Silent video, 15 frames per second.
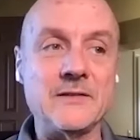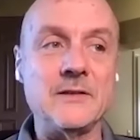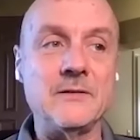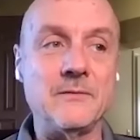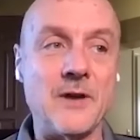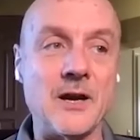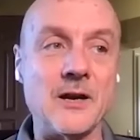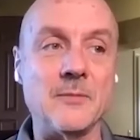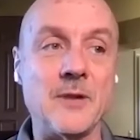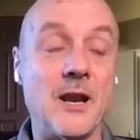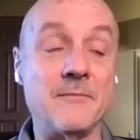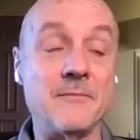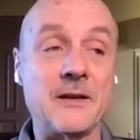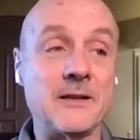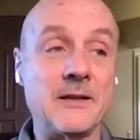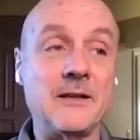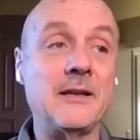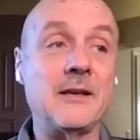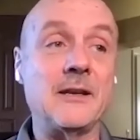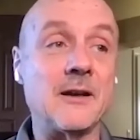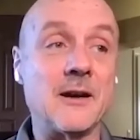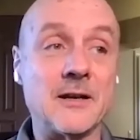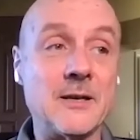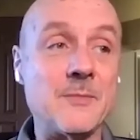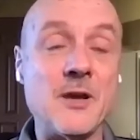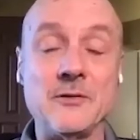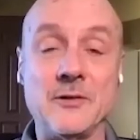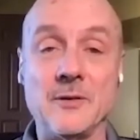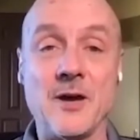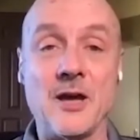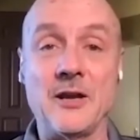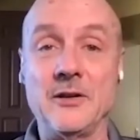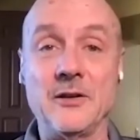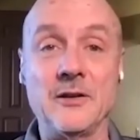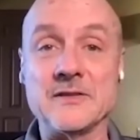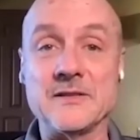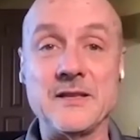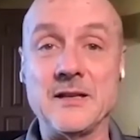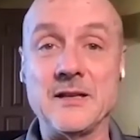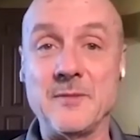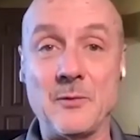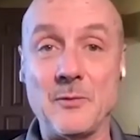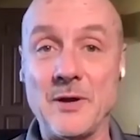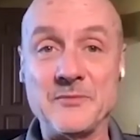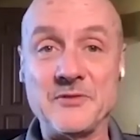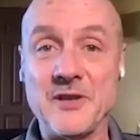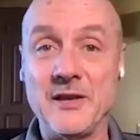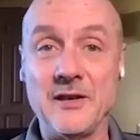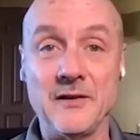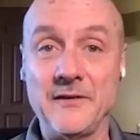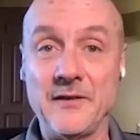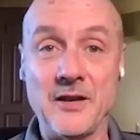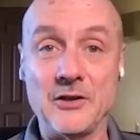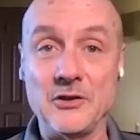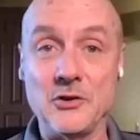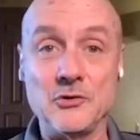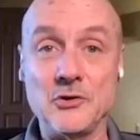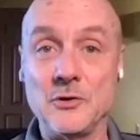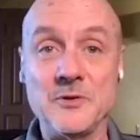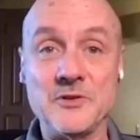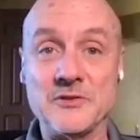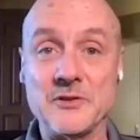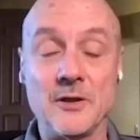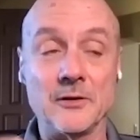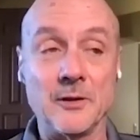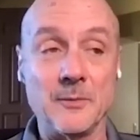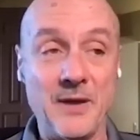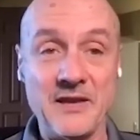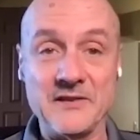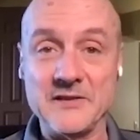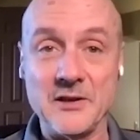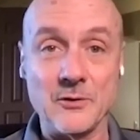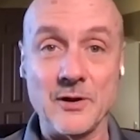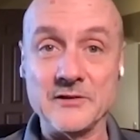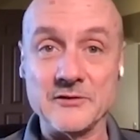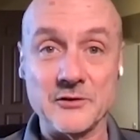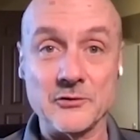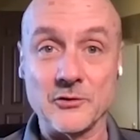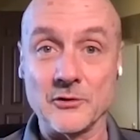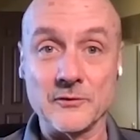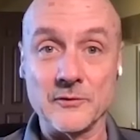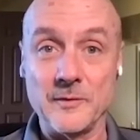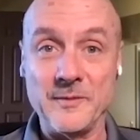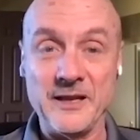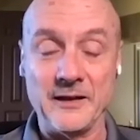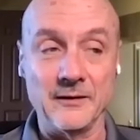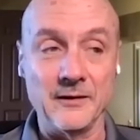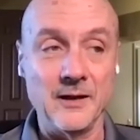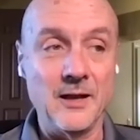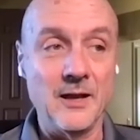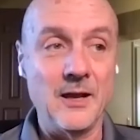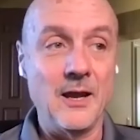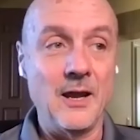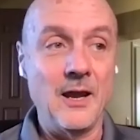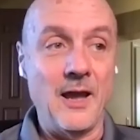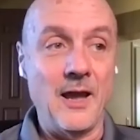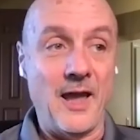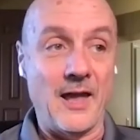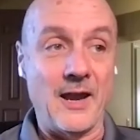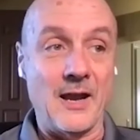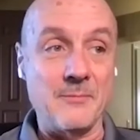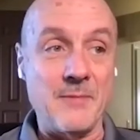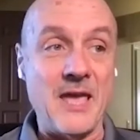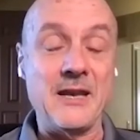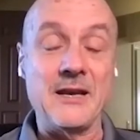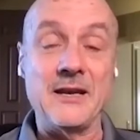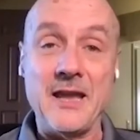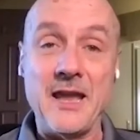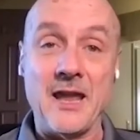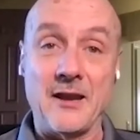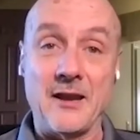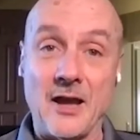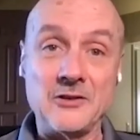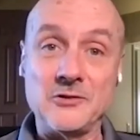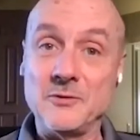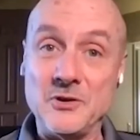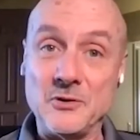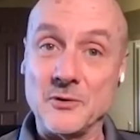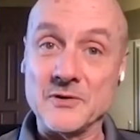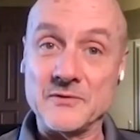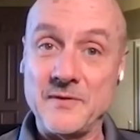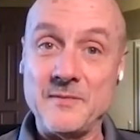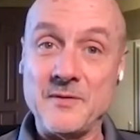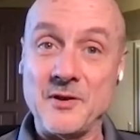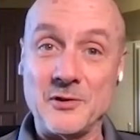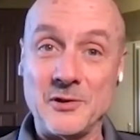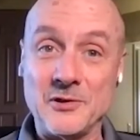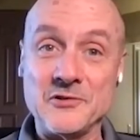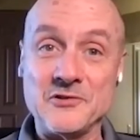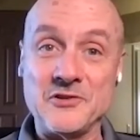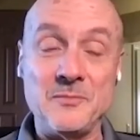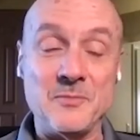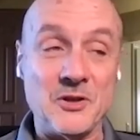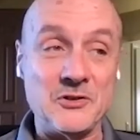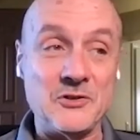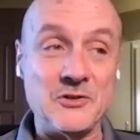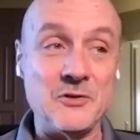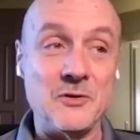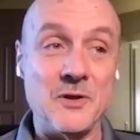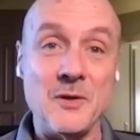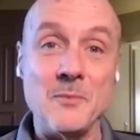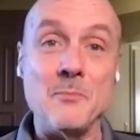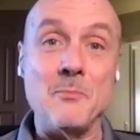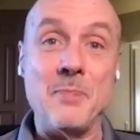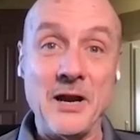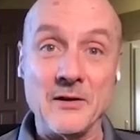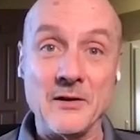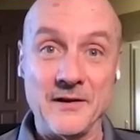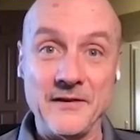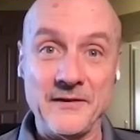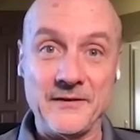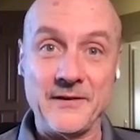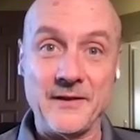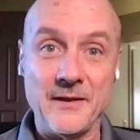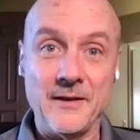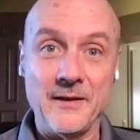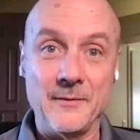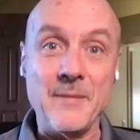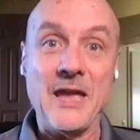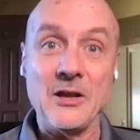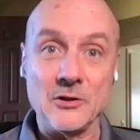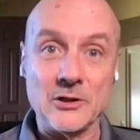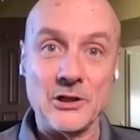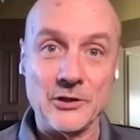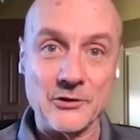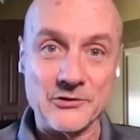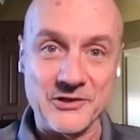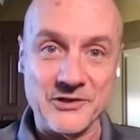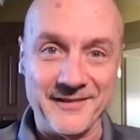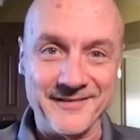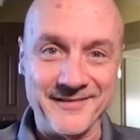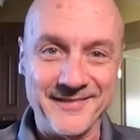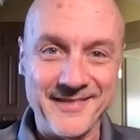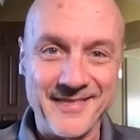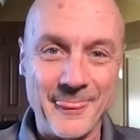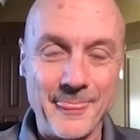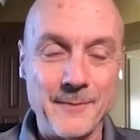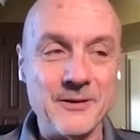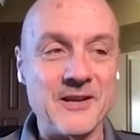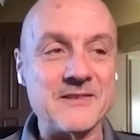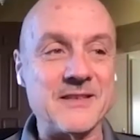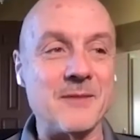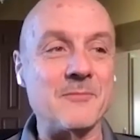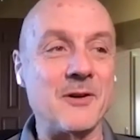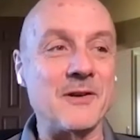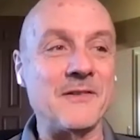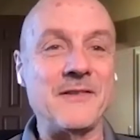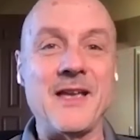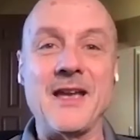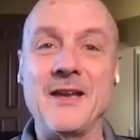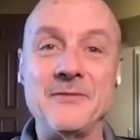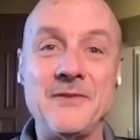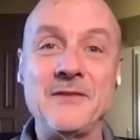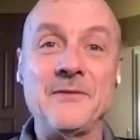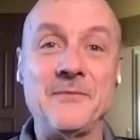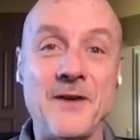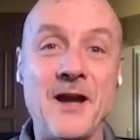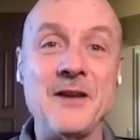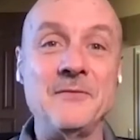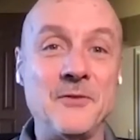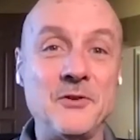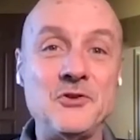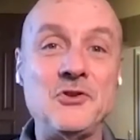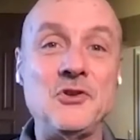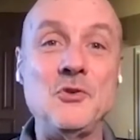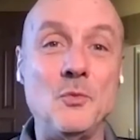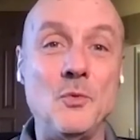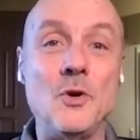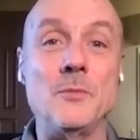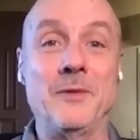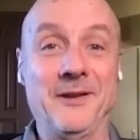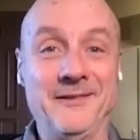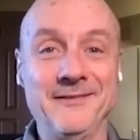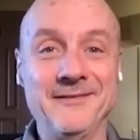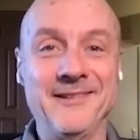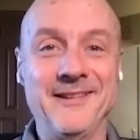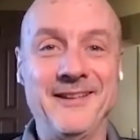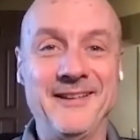an environment. In fact, I did a documentary about it. You can see it on my website. You can see it on YouTube. It's called Amazing Grace, a Church for Men. And I made it, again, not to endorse female clergy, but to embarrass male clergy. Because I'm going to say, if this 5'2" woman